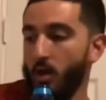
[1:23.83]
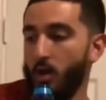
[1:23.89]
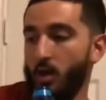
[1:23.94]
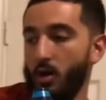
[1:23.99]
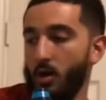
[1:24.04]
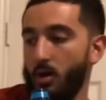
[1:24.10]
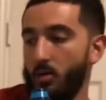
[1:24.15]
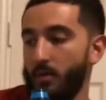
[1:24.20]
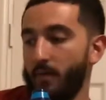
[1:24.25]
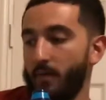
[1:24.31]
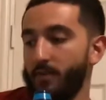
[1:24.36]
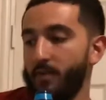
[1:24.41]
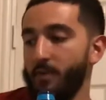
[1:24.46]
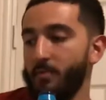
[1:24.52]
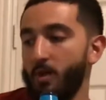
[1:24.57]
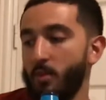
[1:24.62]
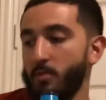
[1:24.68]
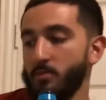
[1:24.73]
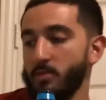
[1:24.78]
If this
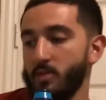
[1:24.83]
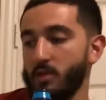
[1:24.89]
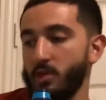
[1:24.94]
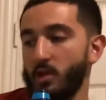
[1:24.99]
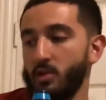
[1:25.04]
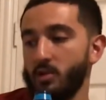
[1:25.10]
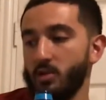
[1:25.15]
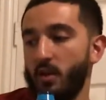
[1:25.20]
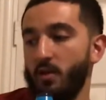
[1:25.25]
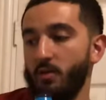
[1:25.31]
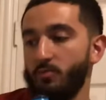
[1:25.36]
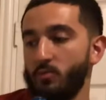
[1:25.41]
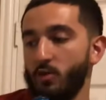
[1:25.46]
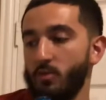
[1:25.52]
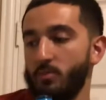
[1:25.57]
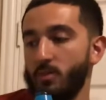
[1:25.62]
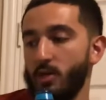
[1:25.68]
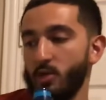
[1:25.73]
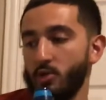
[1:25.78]
problem is not solved,
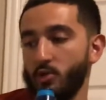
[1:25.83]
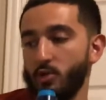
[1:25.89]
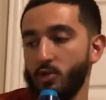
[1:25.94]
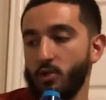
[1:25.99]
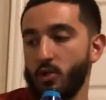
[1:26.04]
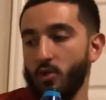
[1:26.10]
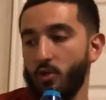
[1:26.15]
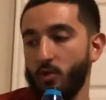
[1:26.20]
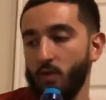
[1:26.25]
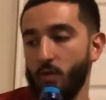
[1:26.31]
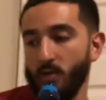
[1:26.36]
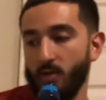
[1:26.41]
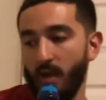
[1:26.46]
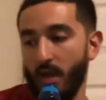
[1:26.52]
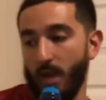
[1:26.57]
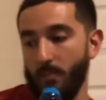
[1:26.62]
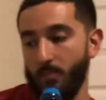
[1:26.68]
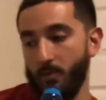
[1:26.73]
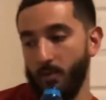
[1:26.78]
more mass shootings are going to
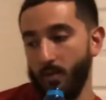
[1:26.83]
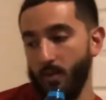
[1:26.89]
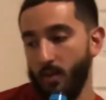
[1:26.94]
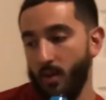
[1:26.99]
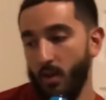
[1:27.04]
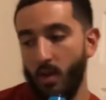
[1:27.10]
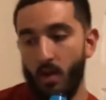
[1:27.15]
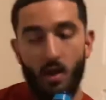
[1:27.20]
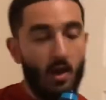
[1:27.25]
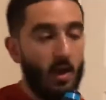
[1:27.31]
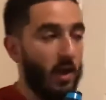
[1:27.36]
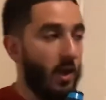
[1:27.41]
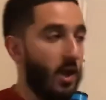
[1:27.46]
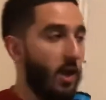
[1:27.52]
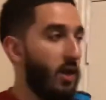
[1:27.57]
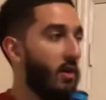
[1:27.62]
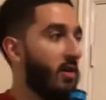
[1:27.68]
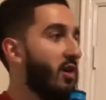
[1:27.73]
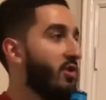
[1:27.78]
happen.
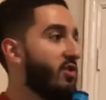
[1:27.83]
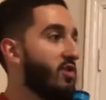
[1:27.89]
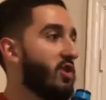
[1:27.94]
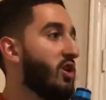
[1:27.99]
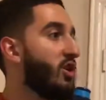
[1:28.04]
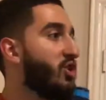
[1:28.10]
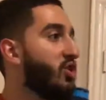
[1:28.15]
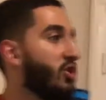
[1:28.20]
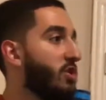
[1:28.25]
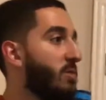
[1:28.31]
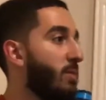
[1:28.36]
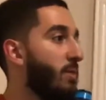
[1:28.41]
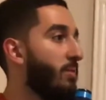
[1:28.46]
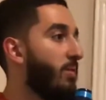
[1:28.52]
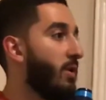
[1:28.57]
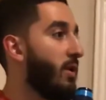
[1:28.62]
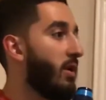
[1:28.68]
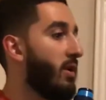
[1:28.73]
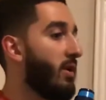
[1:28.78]
And not just hundreds of people
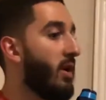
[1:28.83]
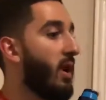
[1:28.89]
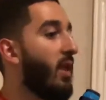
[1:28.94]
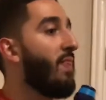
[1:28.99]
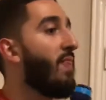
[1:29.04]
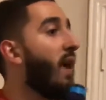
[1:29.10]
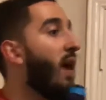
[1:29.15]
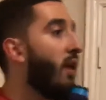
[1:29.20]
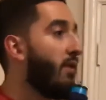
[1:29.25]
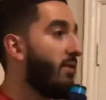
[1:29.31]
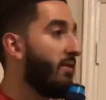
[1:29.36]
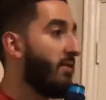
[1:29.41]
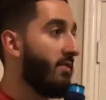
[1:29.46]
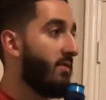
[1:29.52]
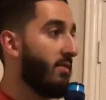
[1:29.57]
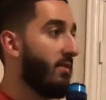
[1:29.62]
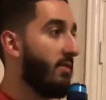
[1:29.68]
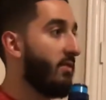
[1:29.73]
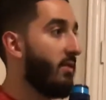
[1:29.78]
are going to die,
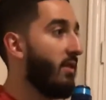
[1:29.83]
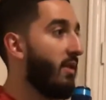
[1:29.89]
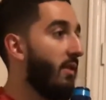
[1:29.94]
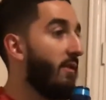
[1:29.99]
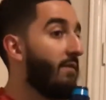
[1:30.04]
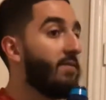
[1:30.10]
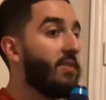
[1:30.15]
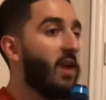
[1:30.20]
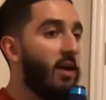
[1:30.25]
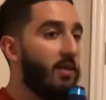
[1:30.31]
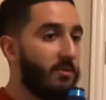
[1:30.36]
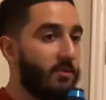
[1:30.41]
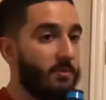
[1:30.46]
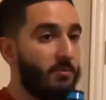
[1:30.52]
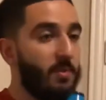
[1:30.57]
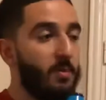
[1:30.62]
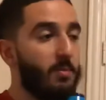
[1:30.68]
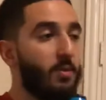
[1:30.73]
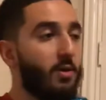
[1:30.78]
thousands of
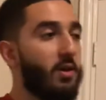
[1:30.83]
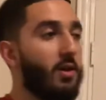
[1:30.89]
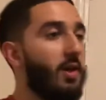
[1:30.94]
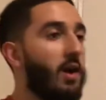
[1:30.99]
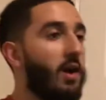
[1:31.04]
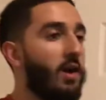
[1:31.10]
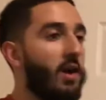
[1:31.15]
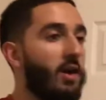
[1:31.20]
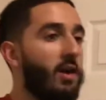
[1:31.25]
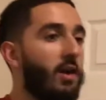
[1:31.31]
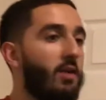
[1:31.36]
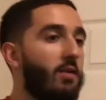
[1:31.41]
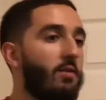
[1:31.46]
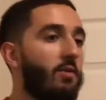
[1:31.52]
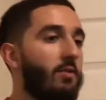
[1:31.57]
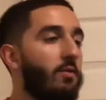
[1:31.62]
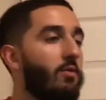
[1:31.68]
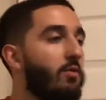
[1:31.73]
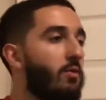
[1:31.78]
people are going to die,
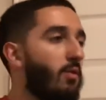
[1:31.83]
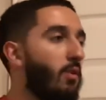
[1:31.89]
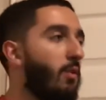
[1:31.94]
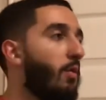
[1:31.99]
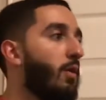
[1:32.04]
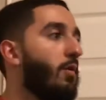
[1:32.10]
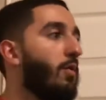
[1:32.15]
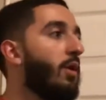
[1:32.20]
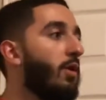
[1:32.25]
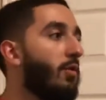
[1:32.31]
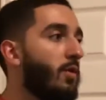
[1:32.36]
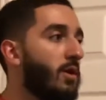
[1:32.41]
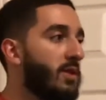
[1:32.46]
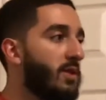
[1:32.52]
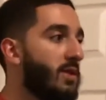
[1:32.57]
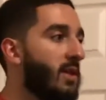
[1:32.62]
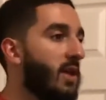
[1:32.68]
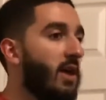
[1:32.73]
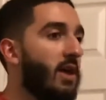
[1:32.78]
and no one really
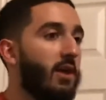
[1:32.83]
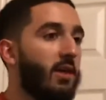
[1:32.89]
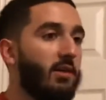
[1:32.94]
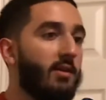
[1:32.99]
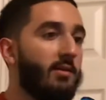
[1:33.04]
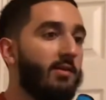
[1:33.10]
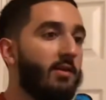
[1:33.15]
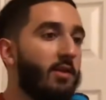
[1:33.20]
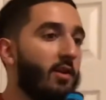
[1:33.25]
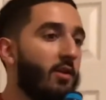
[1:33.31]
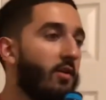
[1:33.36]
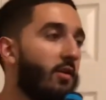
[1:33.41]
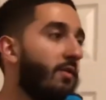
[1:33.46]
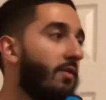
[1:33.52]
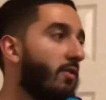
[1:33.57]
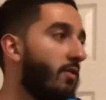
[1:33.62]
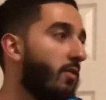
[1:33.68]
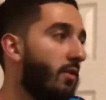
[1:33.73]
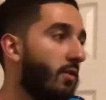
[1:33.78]
wants that, and that's not good
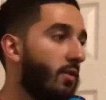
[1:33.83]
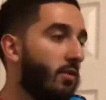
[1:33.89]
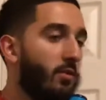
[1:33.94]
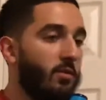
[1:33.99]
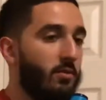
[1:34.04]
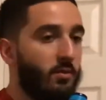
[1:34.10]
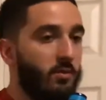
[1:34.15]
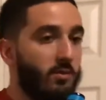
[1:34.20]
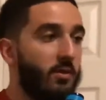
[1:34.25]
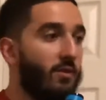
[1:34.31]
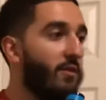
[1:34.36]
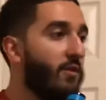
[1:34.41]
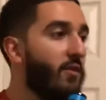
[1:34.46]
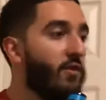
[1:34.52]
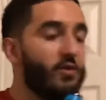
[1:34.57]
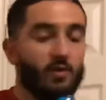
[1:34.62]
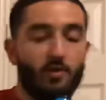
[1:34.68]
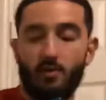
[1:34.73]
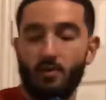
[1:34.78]
for the
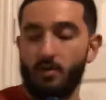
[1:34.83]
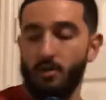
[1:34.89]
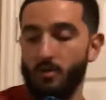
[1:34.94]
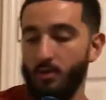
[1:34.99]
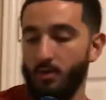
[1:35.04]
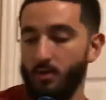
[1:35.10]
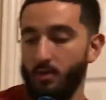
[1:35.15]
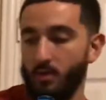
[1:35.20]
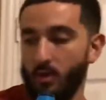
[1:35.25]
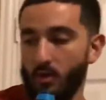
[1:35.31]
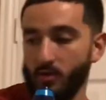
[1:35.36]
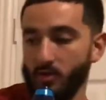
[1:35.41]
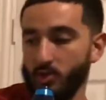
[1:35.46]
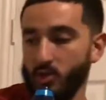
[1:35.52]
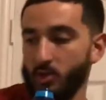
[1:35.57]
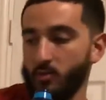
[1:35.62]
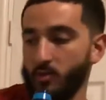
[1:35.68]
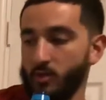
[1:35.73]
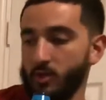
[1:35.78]
future of our
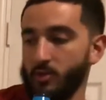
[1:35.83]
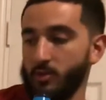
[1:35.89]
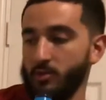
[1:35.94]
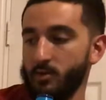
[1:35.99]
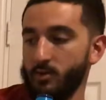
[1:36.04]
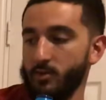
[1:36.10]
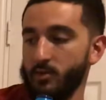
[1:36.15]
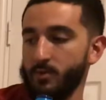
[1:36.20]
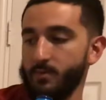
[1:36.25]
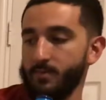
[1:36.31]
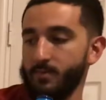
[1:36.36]
generations.